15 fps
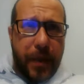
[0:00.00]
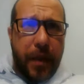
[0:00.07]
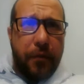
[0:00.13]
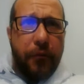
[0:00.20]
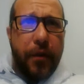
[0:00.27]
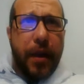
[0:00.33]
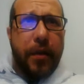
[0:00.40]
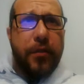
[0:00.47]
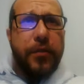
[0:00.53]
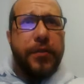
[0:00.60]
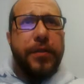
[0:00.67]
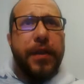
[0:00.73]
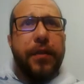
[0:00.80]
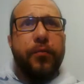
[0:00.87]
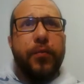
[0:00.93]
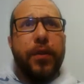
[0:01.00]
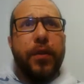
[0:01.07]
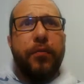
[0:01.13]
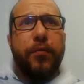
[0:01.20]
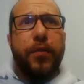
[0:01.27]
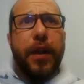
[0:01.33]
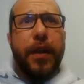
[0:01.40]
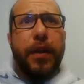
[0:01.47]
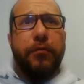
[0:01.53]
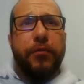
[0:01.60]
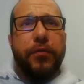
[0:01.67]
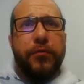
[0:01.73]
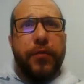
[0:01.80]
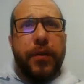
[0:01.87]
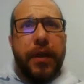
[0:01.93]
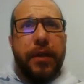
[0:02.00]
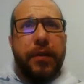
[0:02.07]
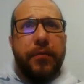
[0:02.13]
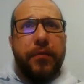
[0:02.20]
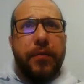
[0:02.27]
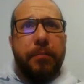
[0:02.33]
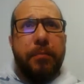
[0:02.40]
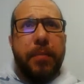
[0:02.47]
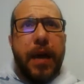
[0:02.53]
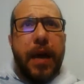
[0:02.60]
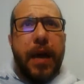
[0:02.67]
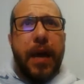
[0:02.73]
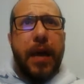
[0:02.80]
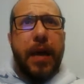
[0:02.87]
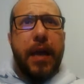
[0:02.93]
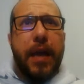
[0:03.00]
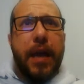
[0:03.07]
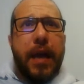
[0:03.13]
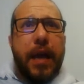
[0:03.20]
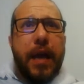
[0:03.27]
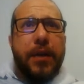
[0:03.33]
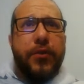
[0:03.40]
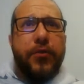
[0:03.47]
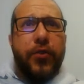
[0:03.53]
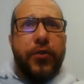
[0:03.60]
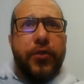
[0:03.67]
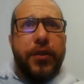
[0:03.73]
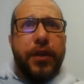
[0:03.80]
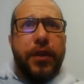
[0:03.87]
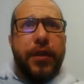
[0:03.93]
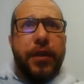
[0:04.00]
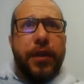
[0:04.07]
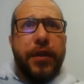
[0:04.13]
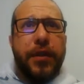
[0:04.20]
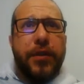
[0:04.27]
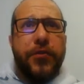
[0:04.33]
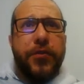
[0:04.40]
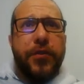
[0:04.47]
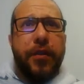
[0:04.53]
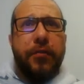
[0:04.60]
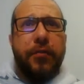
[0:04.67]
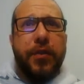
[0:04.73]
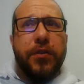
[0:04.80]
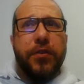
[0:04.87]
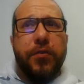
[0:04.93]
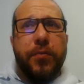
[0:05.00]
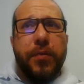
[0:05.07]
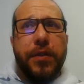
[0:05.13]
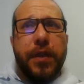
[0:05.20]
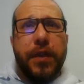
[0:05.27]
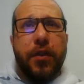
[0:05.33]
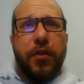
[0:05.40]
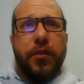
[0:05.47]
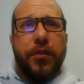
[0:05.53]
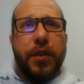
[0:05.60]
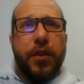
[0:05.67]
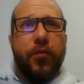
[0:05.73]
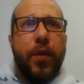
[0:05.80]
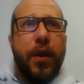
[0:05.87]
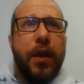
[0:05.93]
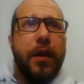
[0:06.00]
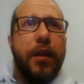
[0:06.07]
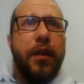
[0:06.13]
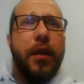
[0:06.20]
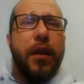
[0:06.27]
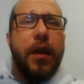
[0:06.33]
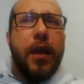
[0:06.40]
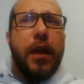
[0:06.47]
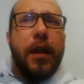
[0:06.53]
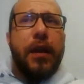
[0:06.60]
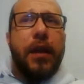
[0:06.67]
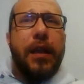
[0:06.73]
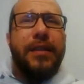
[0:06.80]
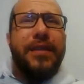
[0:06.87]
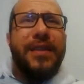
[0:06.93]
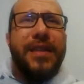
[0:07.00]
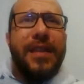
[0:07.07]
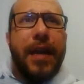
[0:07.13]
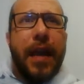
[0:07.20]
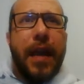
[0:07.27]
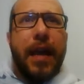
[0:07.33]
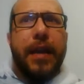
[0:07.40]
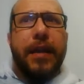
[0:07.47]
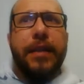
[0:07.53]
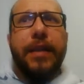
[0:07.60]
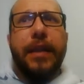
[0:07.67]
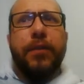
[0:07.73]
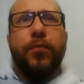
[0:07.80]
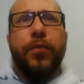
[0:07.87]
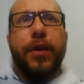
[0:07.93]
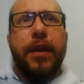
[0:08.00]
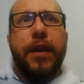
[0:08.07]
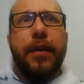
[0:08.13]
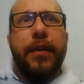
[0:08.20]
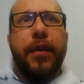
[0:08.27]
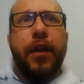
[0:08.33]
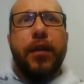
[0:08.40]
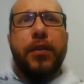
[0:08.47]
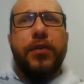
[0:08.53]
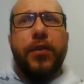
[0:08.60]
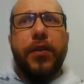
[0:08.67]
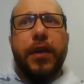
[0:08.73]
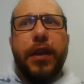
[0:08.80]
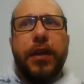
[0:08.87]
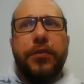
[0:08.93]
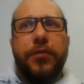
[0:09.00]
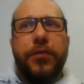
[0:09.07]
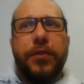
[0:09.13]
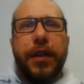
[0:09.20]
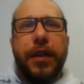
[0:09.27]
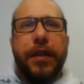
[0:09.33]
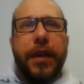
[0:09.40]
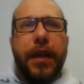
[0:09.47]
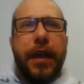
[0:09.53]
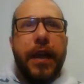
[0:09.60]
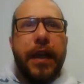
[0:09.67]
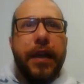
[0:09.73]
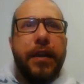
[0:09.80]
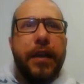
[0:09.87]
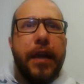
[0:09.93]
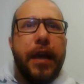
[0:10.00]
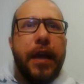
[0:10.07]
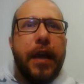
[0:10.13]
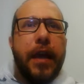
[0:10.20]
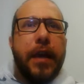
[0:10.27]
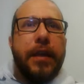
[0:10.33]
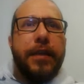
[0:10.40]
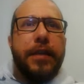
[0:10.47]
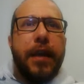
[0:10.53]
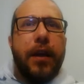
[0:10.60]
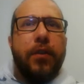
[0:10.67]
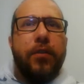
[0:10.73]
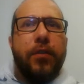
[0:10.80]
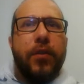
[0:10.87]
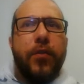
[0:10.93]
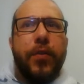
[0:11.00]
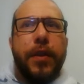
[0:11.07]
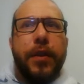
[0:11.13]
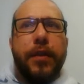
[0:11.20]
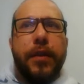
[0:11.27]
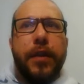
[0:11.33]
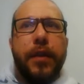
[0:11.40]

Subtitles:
records that we already retrieved by searching in the Journal of Consumer Psychology? Well, let's say that we are also interested in downloading